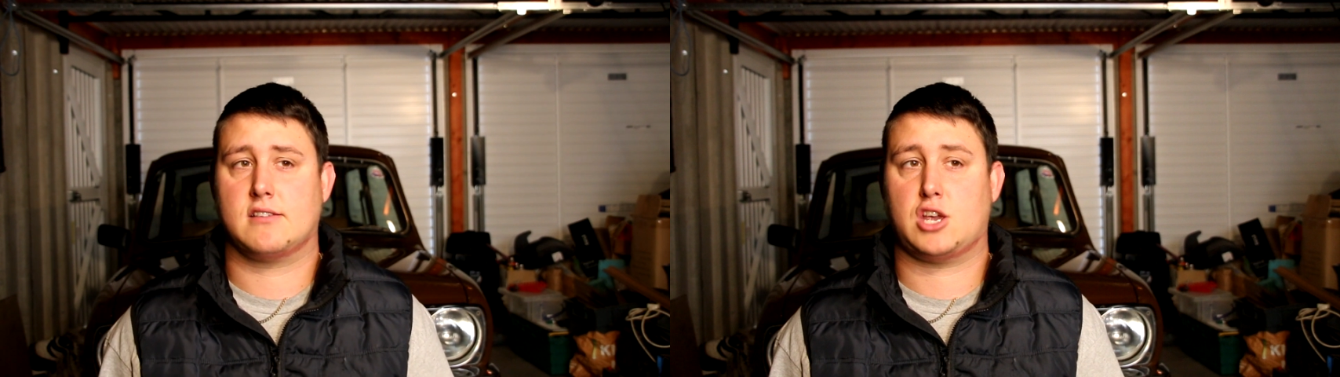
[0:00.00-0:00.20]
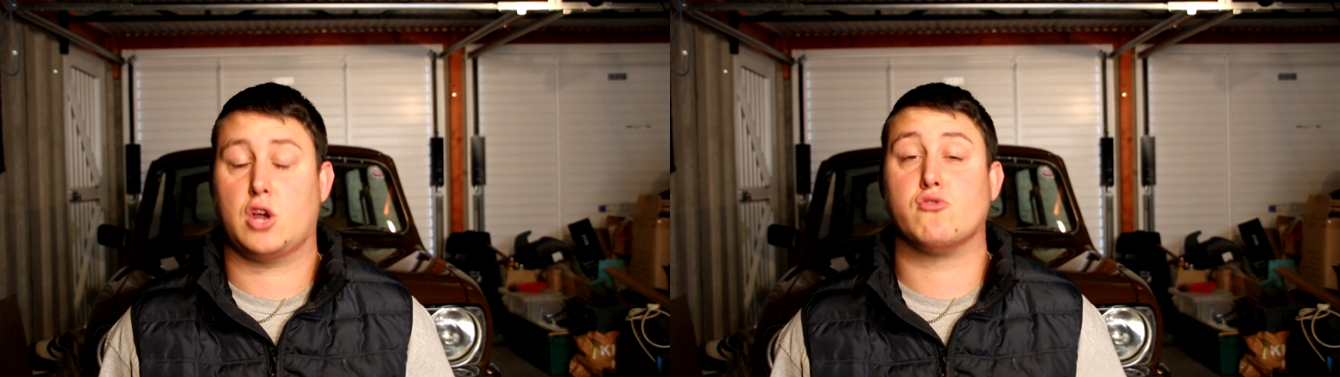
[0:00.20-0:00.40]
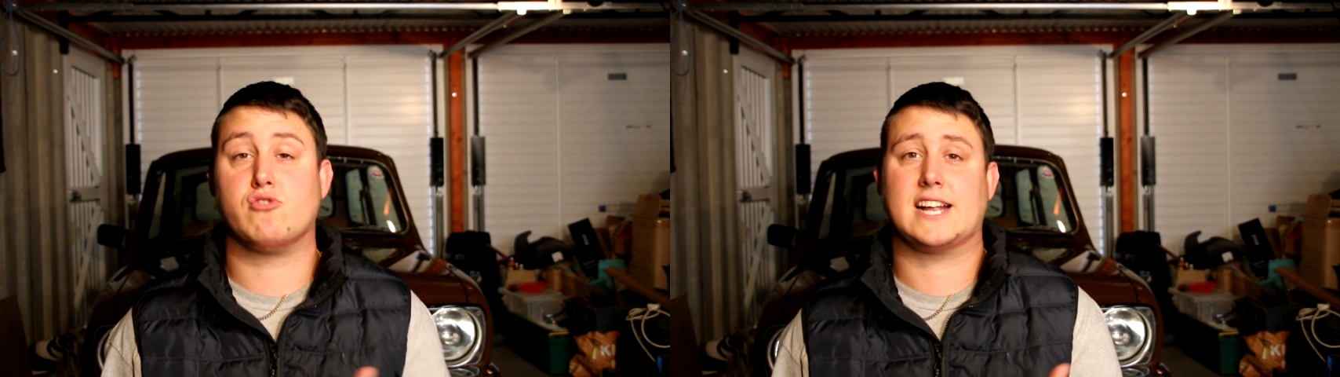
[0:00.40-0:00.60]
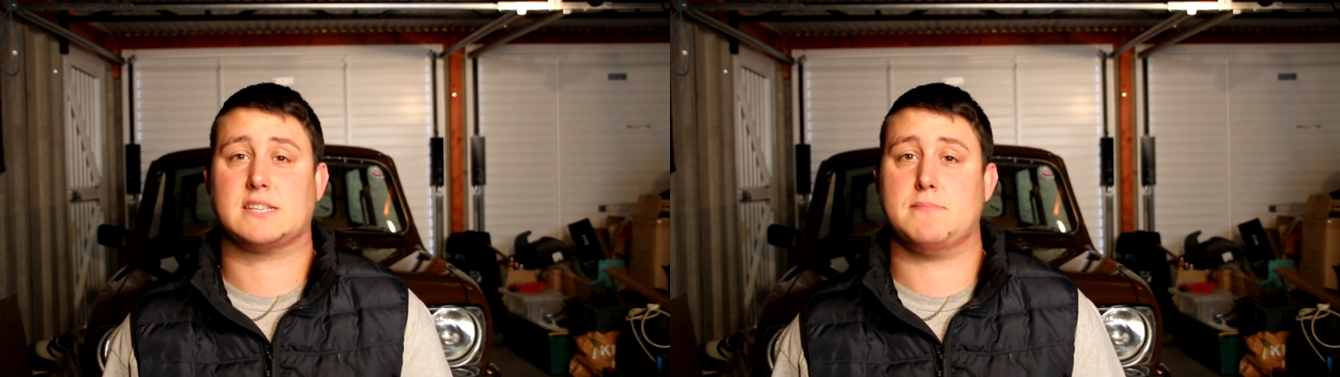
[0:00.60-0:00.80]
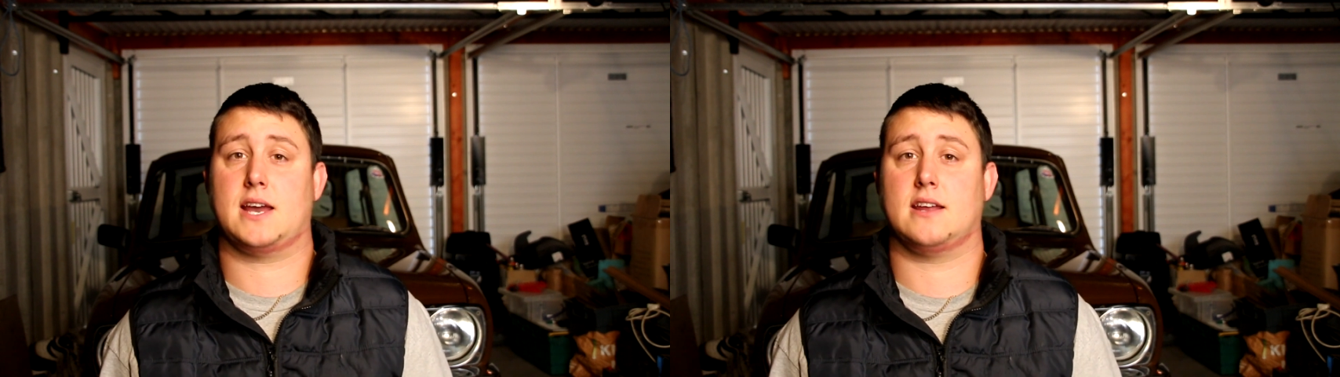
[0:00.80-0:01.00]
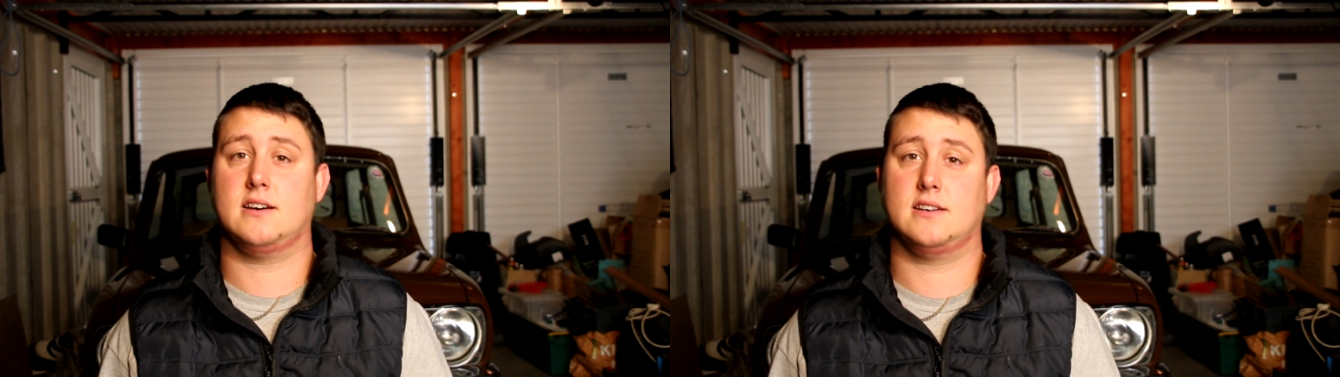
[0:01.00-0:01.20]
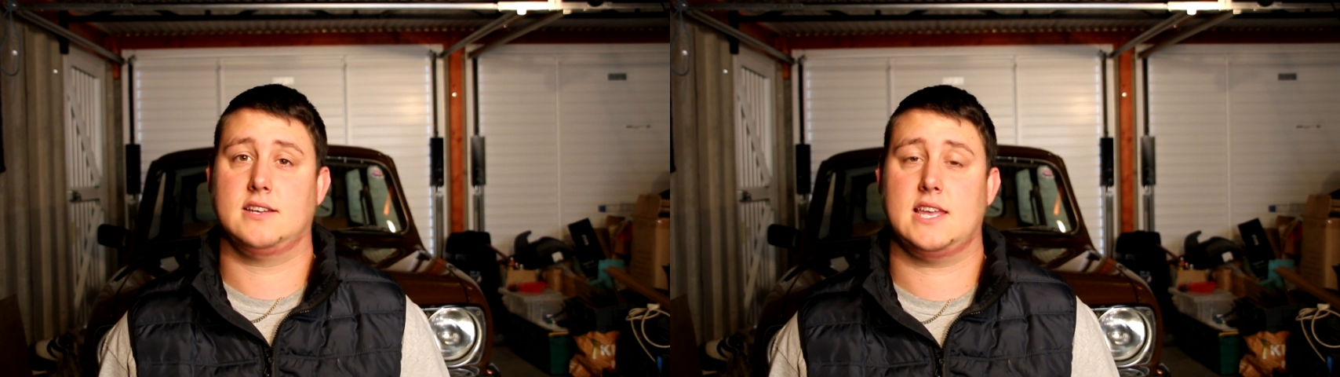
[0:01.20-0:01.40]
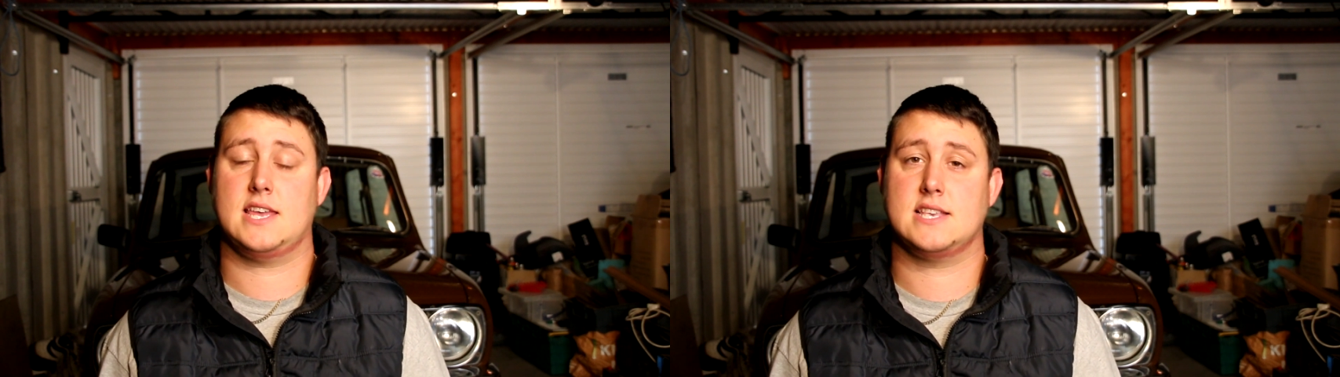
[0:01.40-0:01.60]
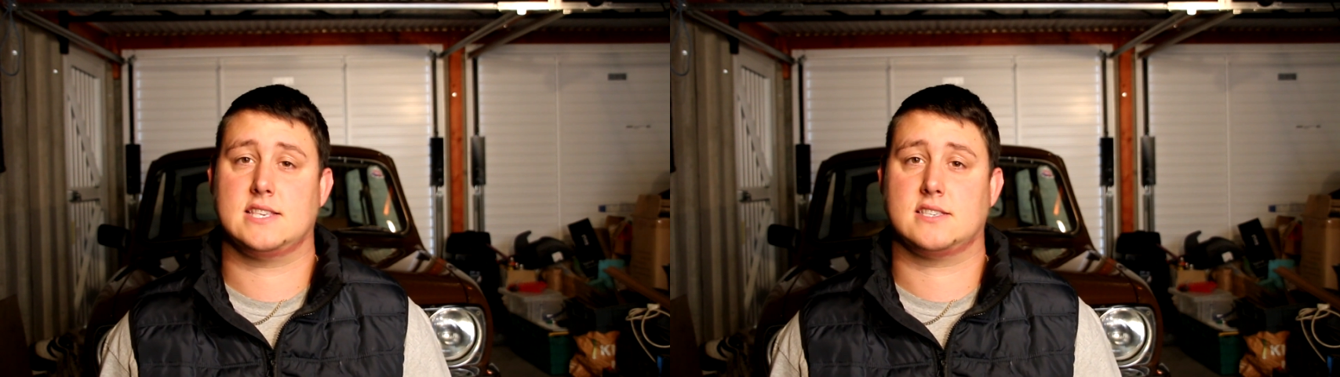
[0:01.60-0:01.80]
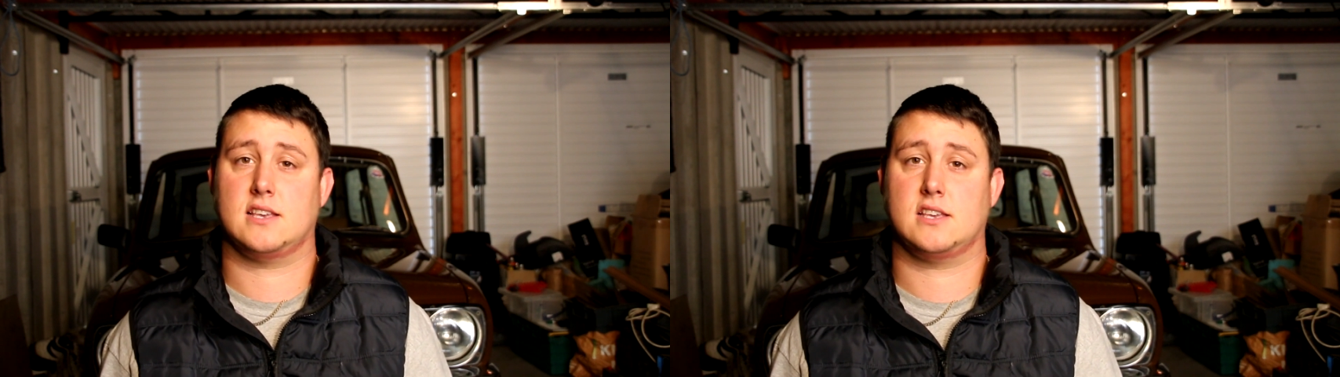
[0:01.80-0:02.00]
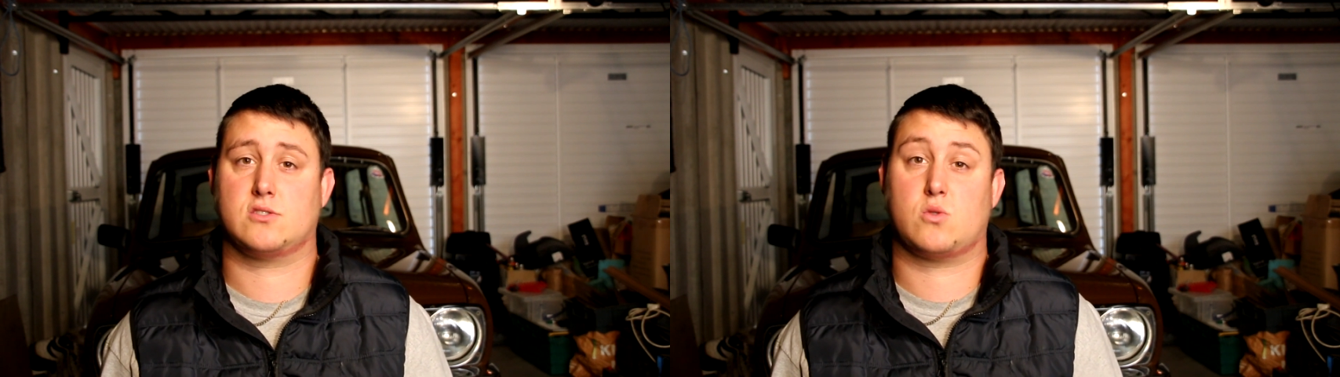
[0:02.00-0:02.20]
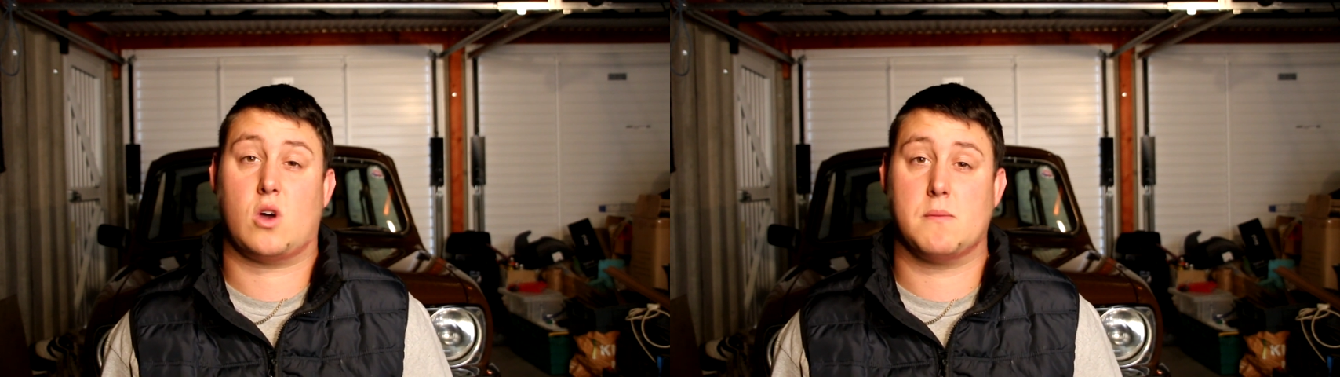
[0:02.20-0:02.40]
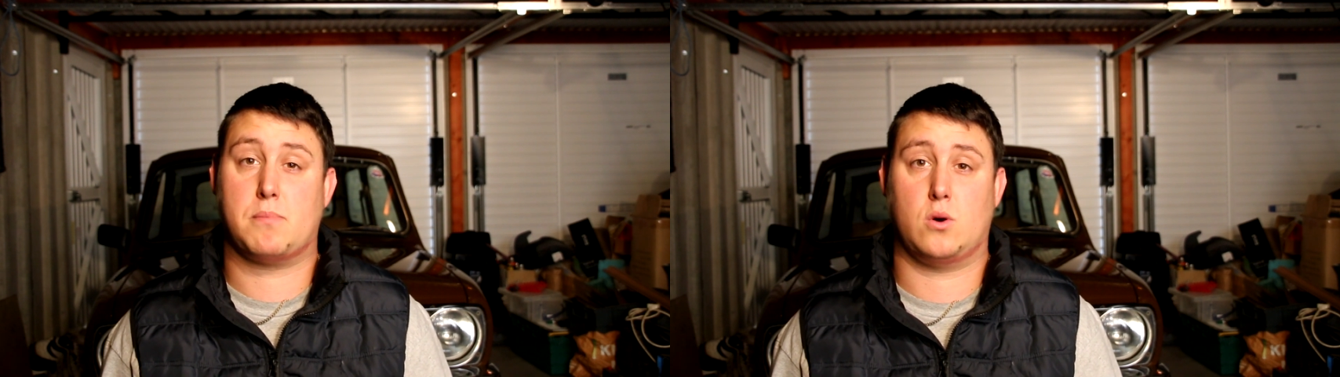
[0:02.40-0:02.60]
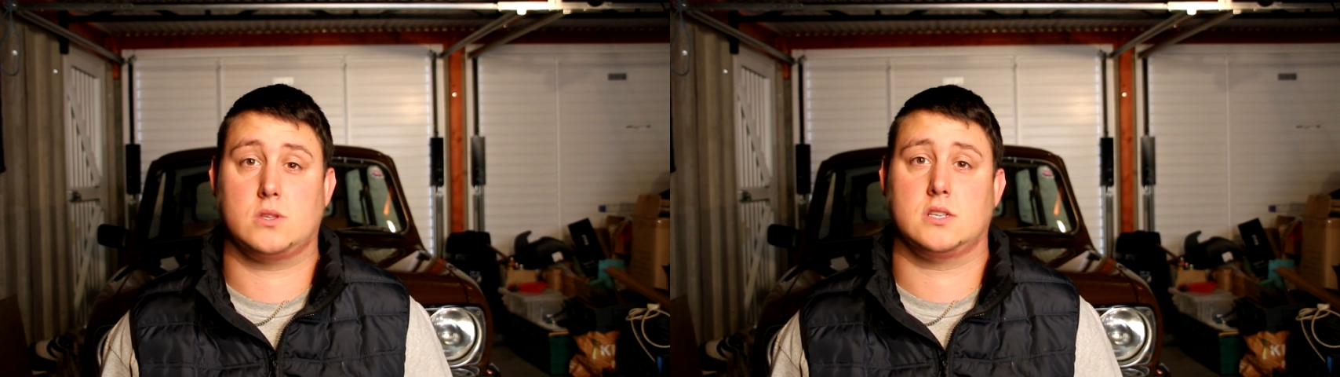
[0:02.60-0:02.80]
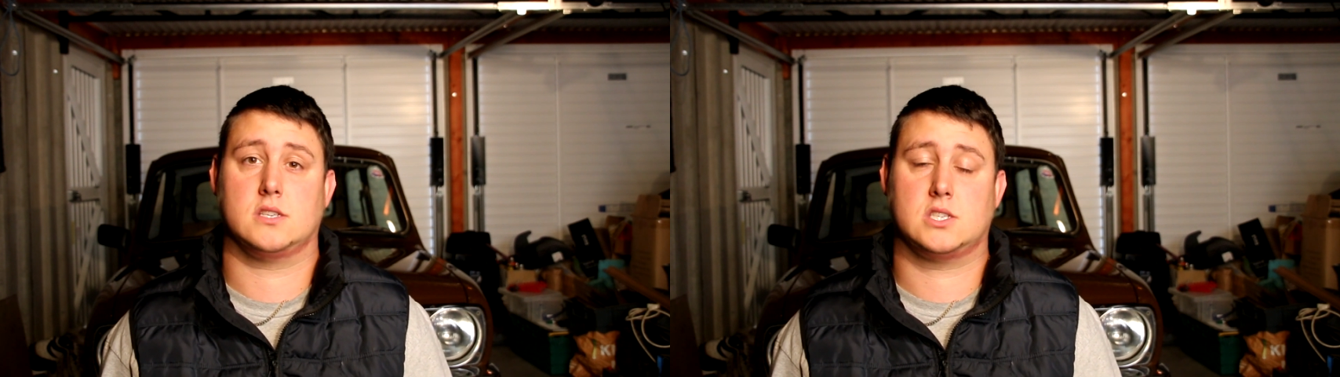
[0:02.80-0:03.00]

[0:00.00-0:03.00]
correct manner is quite important,